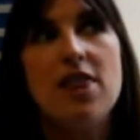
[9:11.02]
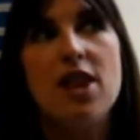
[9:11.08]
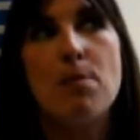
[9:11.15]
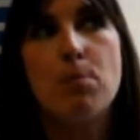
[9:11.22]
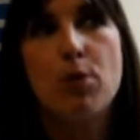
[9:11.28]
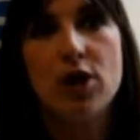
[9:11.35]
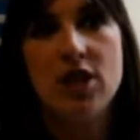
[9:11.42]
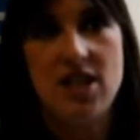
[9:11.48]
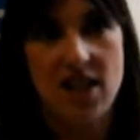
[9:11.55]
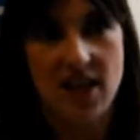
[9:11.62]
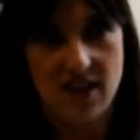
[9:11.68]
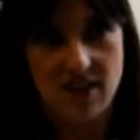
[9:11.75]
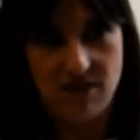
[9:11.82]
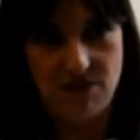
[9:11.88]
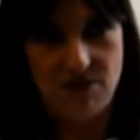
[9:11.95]
the
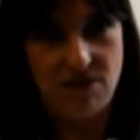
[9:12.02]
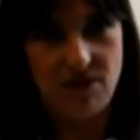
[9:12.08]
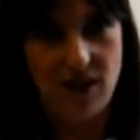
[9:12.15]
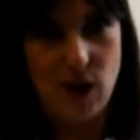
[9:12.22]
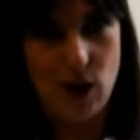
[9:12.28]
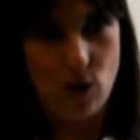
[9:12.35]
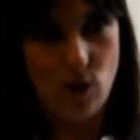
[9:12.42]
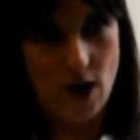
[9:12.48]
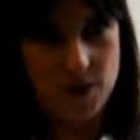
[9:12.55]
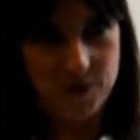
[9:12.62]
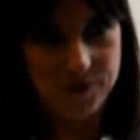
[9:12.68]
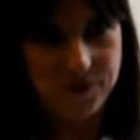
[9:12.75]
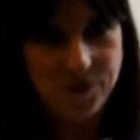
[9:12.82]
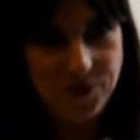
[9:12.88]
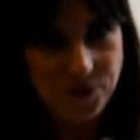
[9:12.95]
predictive era.
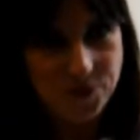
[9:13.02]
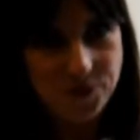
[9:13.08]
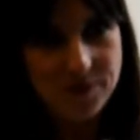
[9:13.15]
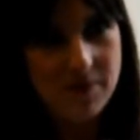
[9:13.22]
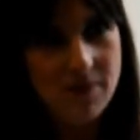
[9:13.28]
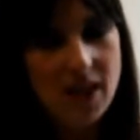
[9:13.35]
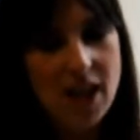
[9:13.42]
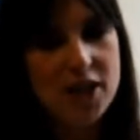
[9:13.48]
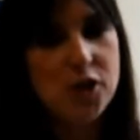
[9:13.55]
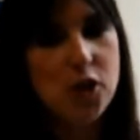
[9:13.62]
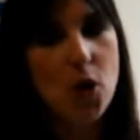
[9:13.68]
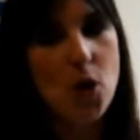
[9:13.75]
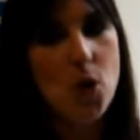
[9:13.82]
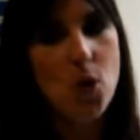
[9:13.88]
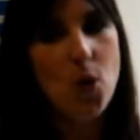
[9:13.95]

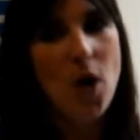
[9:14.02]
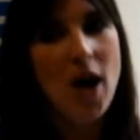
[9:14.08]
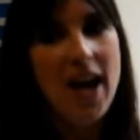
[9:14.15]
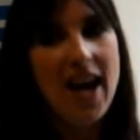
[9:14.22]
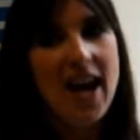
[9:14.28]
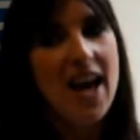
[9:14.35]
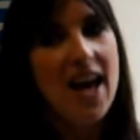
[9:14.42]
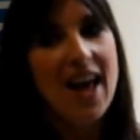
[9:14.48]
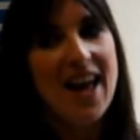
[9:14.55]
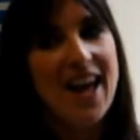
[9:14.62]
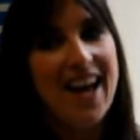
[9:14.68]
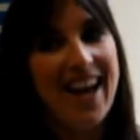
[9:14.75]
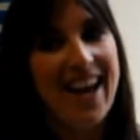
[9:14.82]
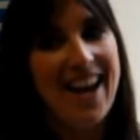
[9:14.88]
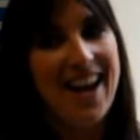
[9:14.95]
So
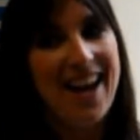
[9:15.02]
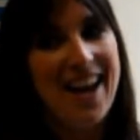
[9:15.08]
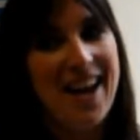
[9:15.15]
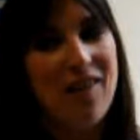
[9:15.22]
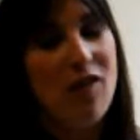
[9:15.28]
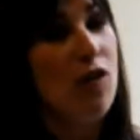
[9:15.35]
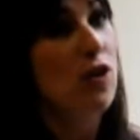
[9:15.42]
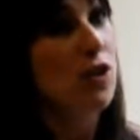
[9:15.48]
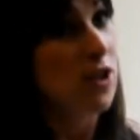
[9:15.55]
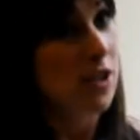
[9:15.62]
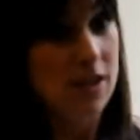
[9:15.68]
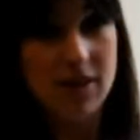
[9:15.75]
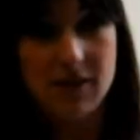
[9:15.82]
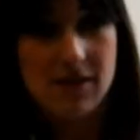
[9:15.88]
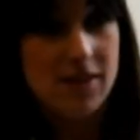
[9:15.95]

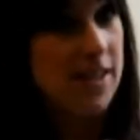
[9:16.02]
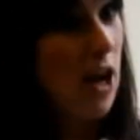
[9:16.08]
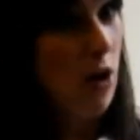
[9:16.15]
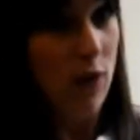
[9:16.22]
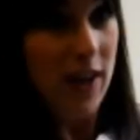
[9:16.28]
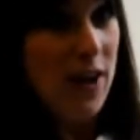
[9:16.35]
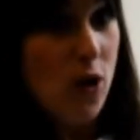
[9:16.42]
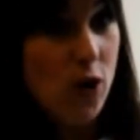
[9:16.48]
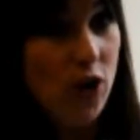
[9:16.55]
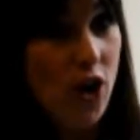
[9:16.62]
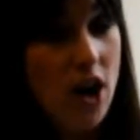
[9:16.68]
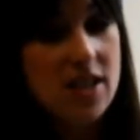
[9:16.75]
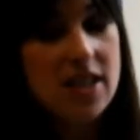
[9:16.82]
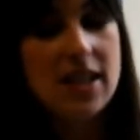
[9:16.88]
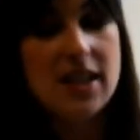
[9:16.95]
scarily or
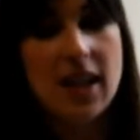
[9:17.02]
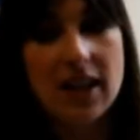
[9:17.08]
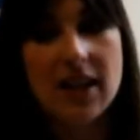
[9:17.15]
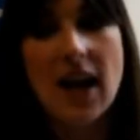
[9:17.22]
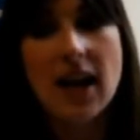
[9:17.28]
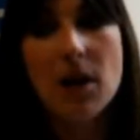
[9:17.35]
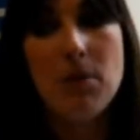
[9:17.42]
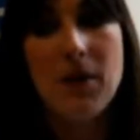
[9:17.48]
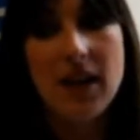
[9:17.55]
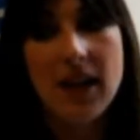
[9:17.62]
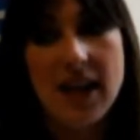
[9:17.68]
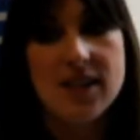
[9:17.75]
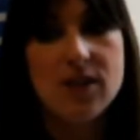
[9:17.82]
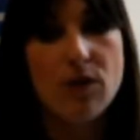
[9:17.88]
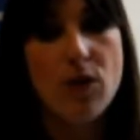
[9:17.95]
not, that can be a
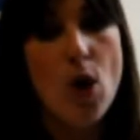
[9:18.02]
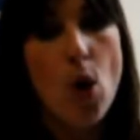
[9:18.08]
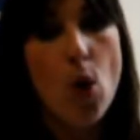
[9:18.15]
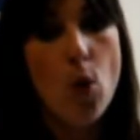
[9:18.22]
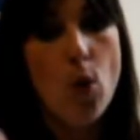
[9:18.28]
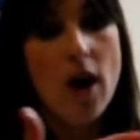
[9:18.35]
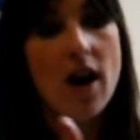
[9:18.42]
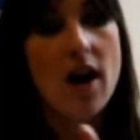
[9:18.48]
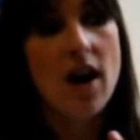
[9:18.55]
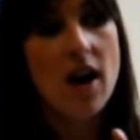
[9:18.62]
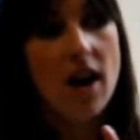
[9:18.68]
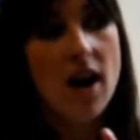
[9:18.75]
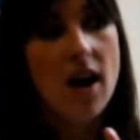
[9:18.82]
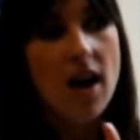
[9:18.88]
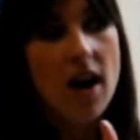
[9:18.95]
case of
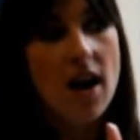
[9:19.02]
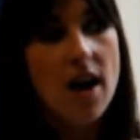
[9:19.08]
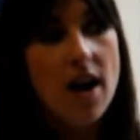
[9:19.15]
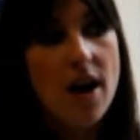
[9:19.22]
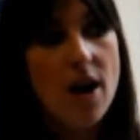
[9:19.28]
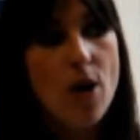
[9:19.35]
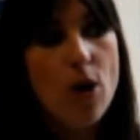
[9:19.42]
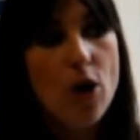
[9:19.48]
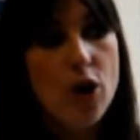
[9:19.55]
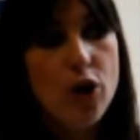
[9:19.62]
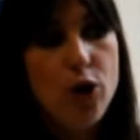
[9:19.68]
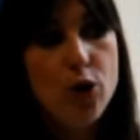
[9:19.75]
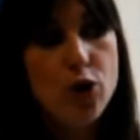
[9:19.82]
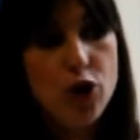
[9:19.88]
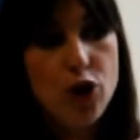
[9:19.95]
where
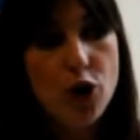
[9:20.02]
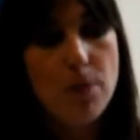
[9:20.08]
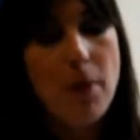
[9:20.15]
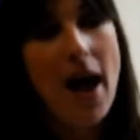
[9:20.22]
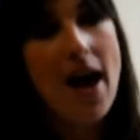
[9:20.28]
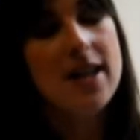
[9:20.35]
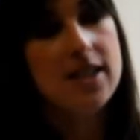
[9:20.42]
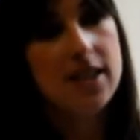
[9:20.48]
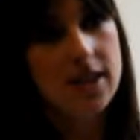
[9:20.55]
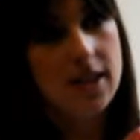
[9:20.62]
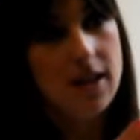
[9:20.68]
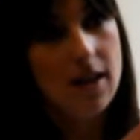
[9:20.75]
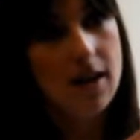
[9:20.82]
using your past